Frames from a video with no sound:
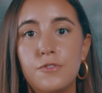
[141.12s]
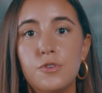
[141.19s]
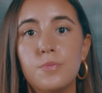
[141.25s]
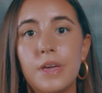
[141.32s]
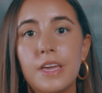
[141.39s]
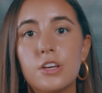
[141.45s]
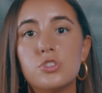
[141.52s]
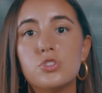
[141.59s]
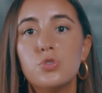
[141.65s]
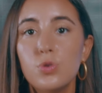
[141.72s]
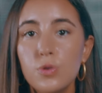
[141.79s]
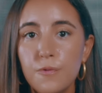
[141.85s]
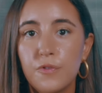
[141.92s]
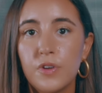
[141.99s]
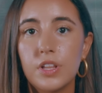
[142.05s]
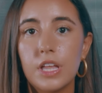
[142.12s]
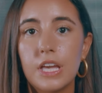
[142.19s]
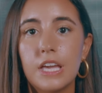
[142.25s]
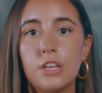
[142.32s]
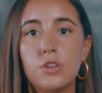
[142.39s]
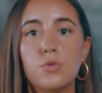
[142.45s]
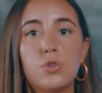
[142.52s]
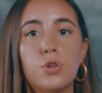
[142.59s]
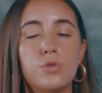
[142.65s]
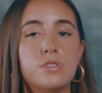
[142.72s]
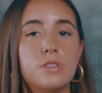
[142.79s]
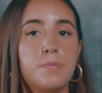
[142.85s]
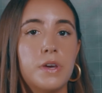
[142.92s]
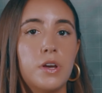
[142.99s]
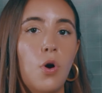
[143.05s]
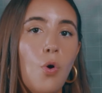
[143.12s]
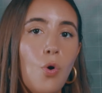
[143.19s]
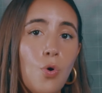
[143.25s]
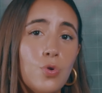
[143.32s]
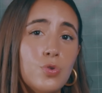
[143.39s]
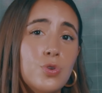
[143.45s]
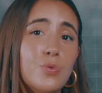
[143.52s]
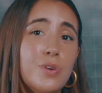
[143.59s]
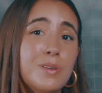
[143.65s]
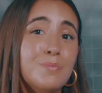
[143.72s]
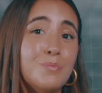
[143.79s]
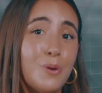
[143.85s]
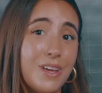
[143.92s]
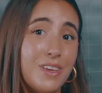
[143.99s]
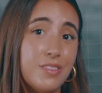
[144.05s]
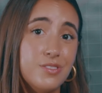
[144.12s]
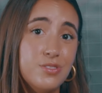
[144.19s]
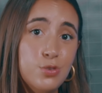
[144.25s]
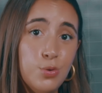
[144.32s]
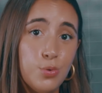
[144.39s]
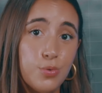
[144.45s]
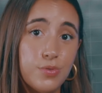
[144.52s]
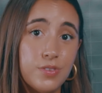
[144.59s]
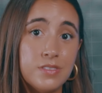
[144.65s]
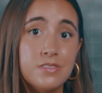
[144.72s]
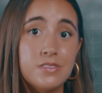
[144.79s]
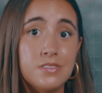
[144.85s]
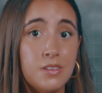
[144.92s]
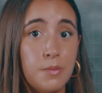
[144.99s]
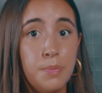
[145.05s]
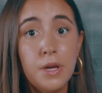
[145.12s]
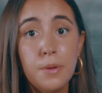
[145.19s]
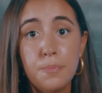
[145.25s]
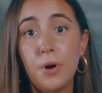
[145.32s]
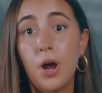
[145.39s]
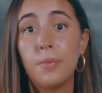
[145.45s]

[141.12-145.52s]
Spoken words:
If you make a tooth filling and you close the big hole, you can break the tooth. It's a big